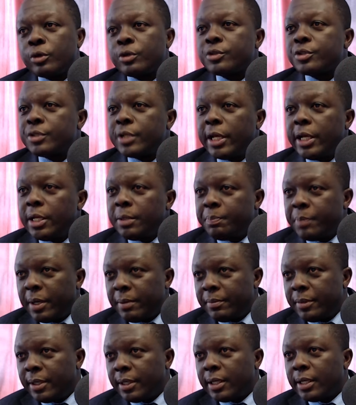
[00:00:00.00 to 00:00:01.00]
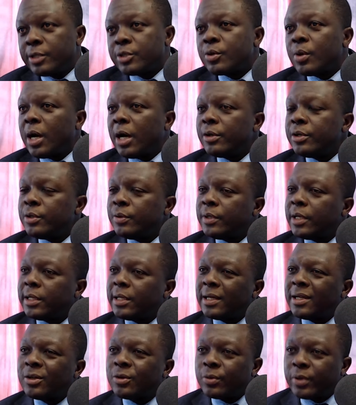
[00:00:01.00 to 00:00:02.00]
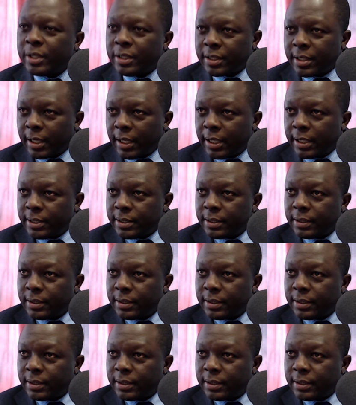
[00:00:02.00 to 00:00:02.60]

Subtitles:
to stay in permanently, so how do you get a green card?